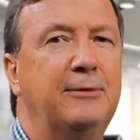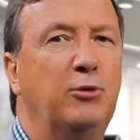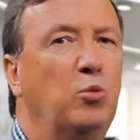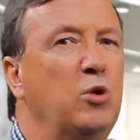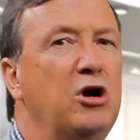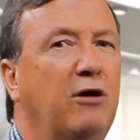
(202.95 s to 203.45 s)

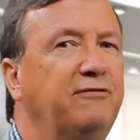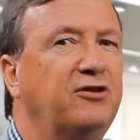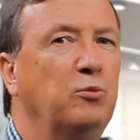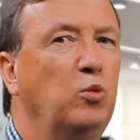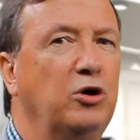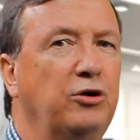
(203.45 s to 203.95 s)
But we
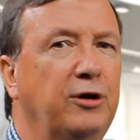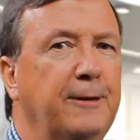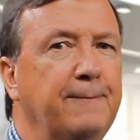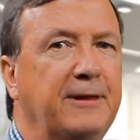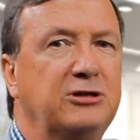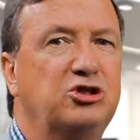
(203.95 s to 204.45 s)
often
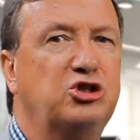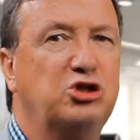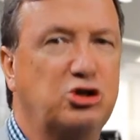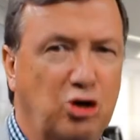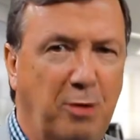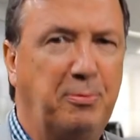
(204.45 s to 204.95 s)
will
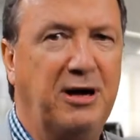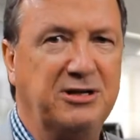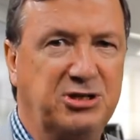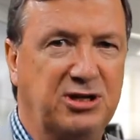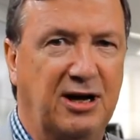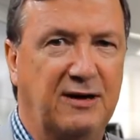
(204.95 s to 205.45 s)
stop
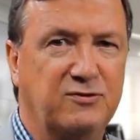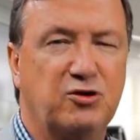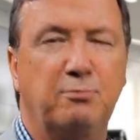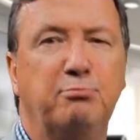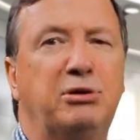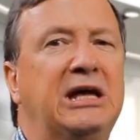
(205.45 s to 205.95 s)
ourselves
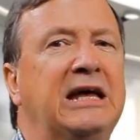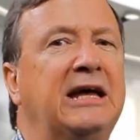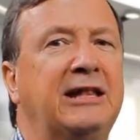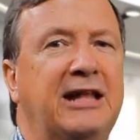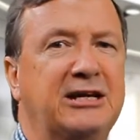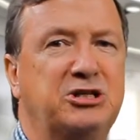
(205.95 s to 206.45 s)
from
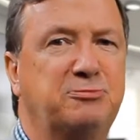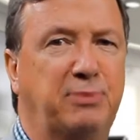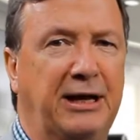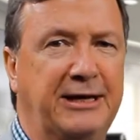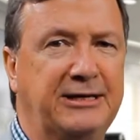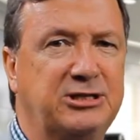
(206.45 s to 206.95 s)
being in that
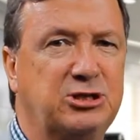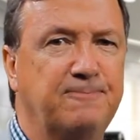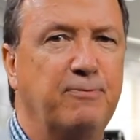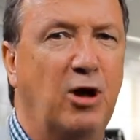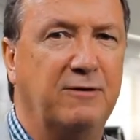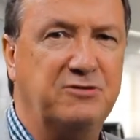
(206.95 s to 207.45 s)
space
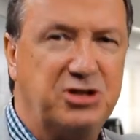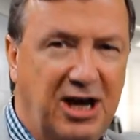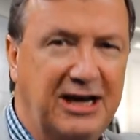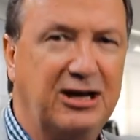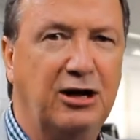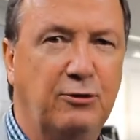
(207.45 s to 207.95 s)
of
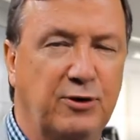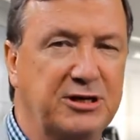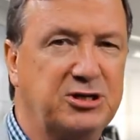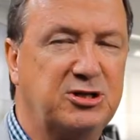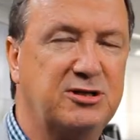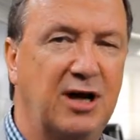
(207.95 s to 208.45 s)
taking
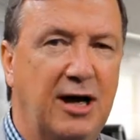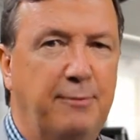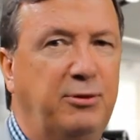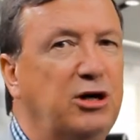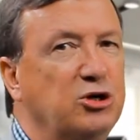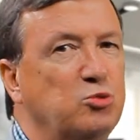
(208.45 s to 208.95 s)
risks
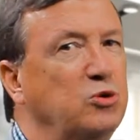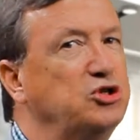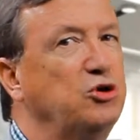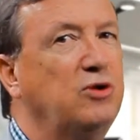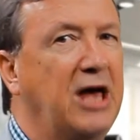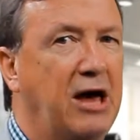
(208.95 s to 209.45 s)
because we're
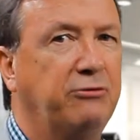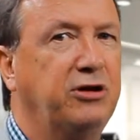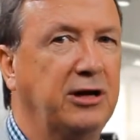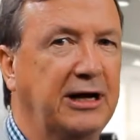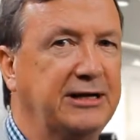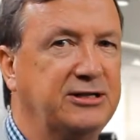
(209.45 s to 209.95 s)
too
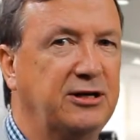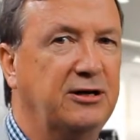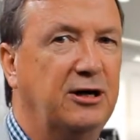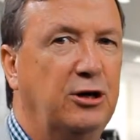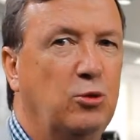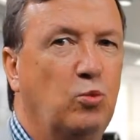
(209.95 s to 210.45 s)

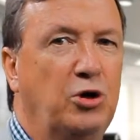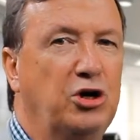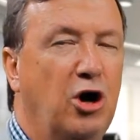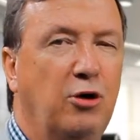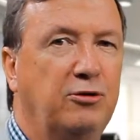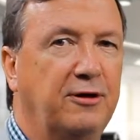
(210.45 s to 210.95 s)
calculated. We
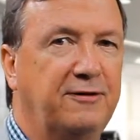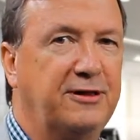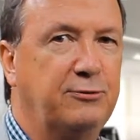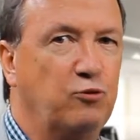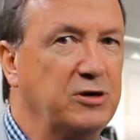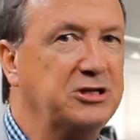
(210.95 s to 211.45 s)
know
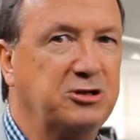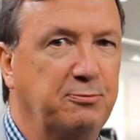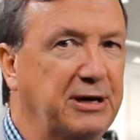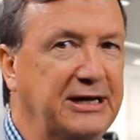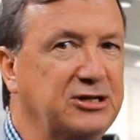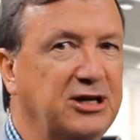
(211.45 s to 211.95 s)
that risk
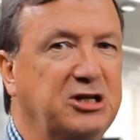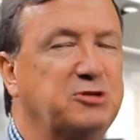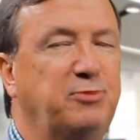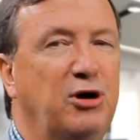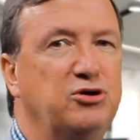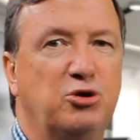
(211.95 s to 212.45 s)
means
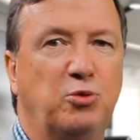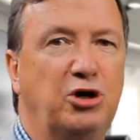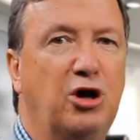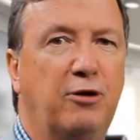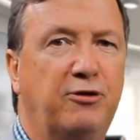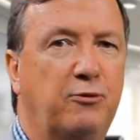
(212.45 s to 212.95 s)
exposure. We
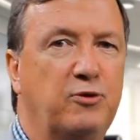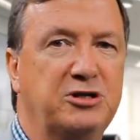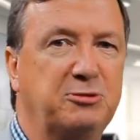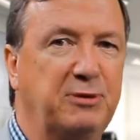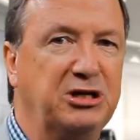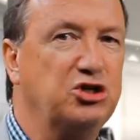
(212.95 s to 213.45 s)
know that
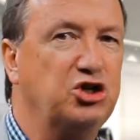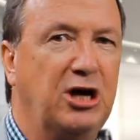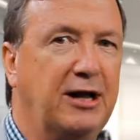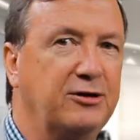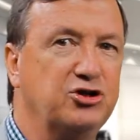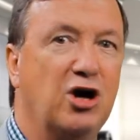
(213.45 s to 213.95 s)
risk means
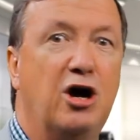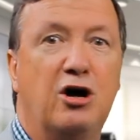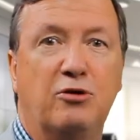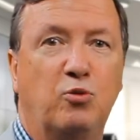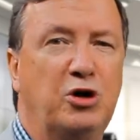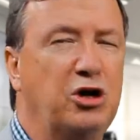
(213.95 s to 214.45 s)
challenge.
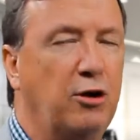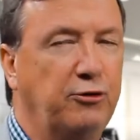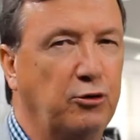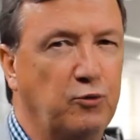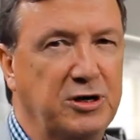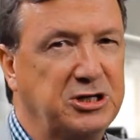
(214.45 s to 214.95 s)
We know
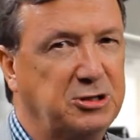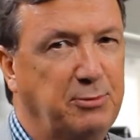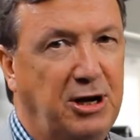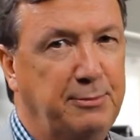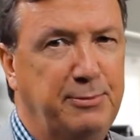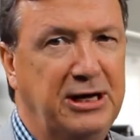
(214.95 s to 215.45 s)
that risk
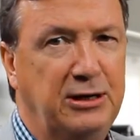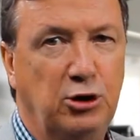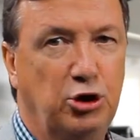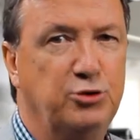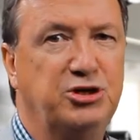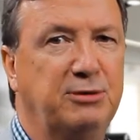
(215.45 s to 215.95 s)
might
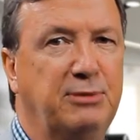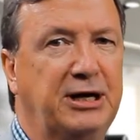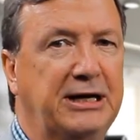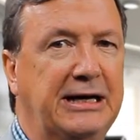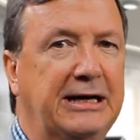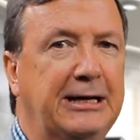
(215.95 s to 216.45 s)
mean losing
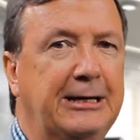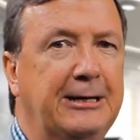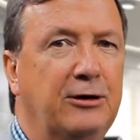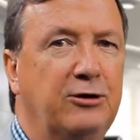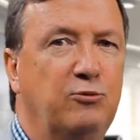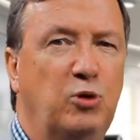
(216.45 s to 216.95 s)
money.
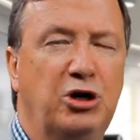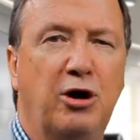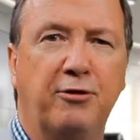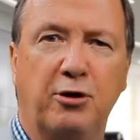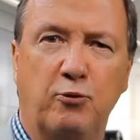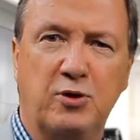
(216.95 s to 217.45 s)
We
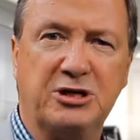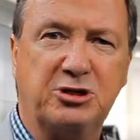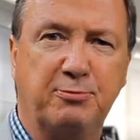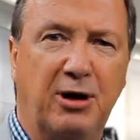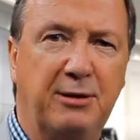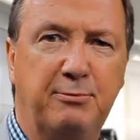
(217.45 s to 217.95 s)
know that
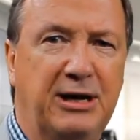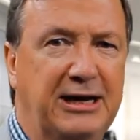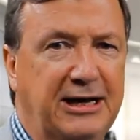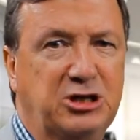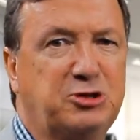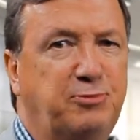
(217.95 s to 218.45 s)
risk might
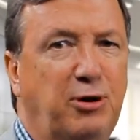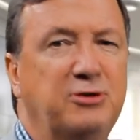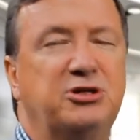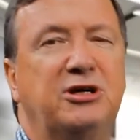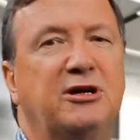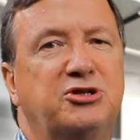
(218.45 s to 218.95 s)
mean
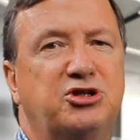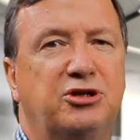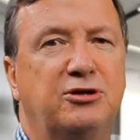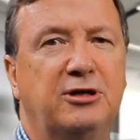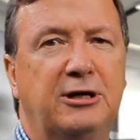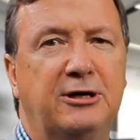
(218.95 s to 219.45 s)
exposing us
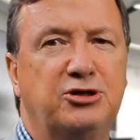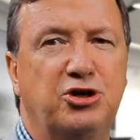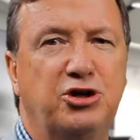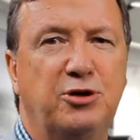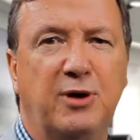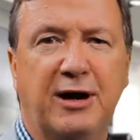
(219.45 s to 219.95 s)

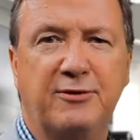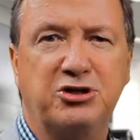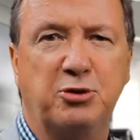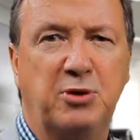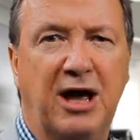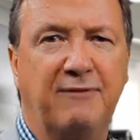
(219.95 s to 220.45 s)
to new areas
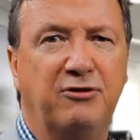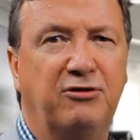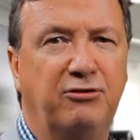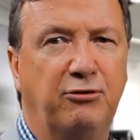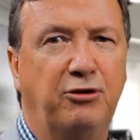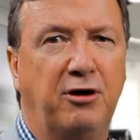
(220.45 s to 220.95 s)
that we haven't
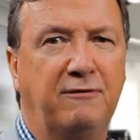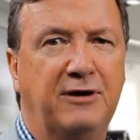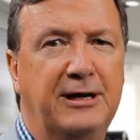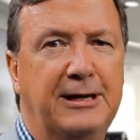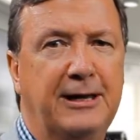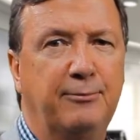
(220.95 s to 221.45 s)
thought of.
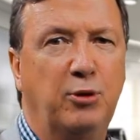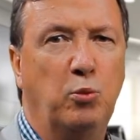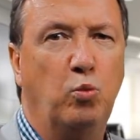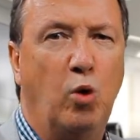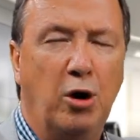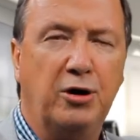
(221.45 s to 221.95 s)

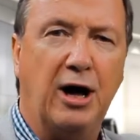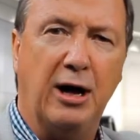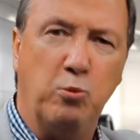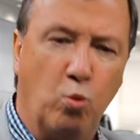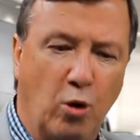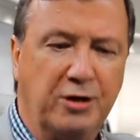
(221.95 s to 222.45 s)
But what
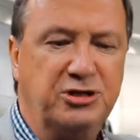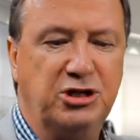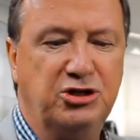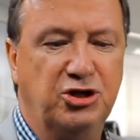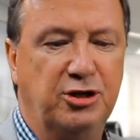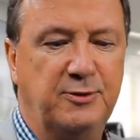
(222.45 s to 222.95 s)
I'm
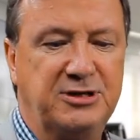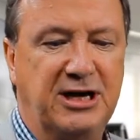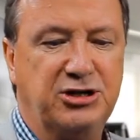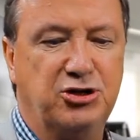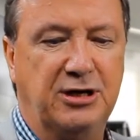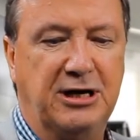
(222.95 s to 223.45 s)
wanting to do is
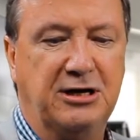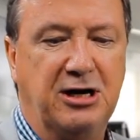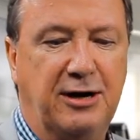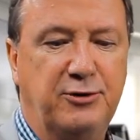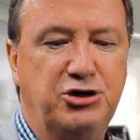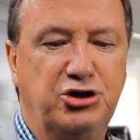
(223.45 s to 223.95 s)
actually
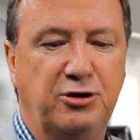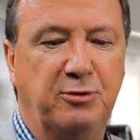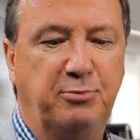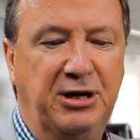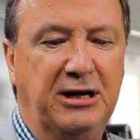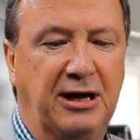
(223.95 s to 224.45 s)
encourage you to
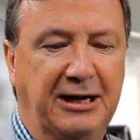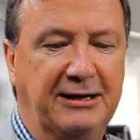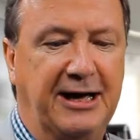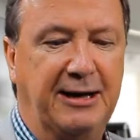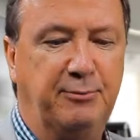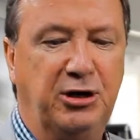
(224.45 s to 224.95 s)
be like
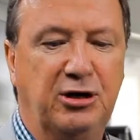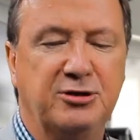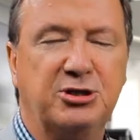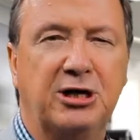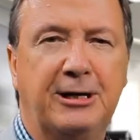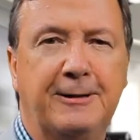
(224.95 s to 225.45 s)
that,
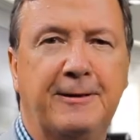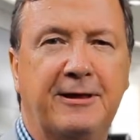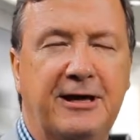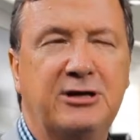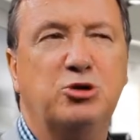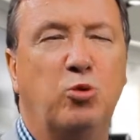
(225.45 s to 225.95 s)
because
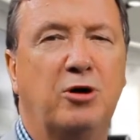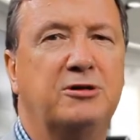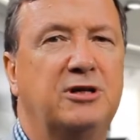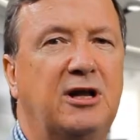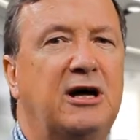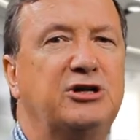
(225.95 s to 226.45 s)
here's
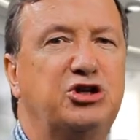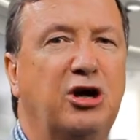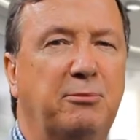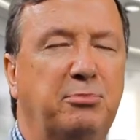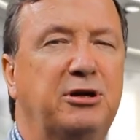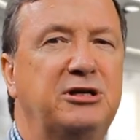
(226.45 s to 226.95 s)
what large
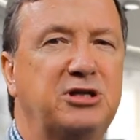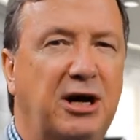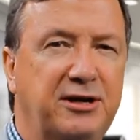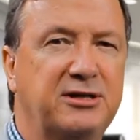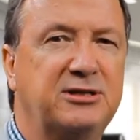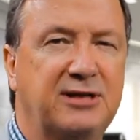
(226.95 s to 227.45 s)
companies
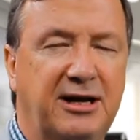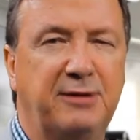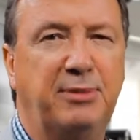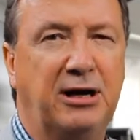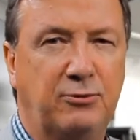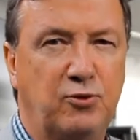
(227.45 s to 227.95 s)
understand
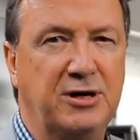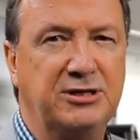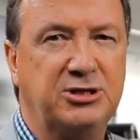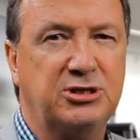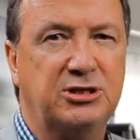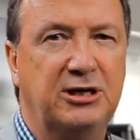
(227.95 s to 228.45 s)
about
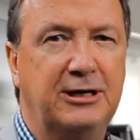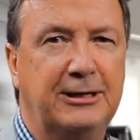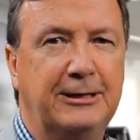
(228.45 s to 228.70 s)
risk.